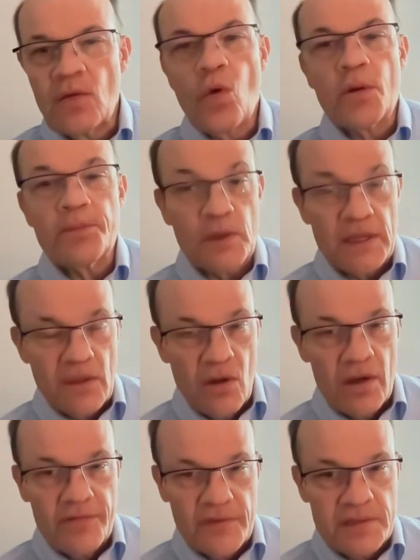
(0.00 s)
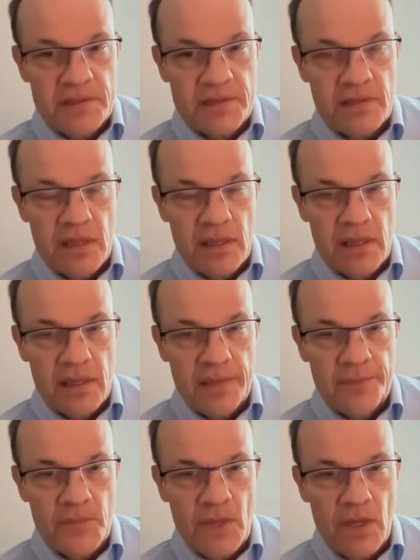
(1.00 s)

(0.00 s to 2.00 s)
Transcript: corporate office of